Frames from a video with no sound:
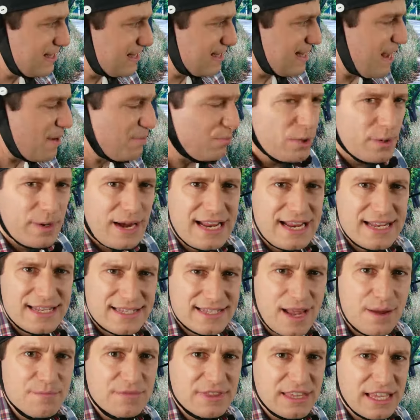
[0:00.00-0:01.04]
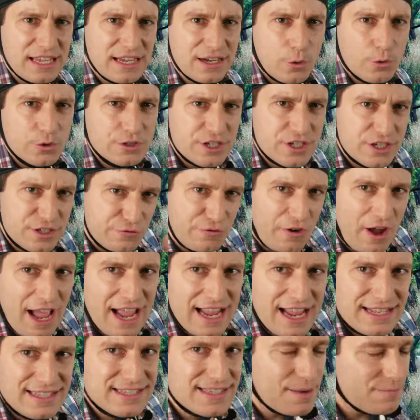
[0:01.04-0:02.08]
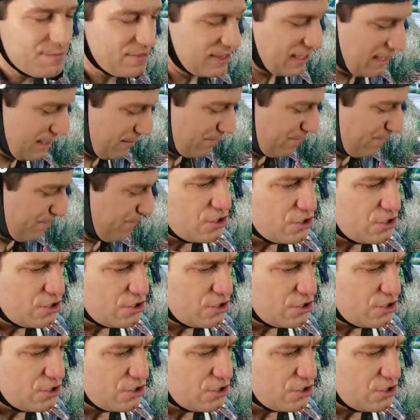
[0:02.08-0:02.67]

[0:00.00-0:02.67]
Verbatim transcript: separate something or to divide something.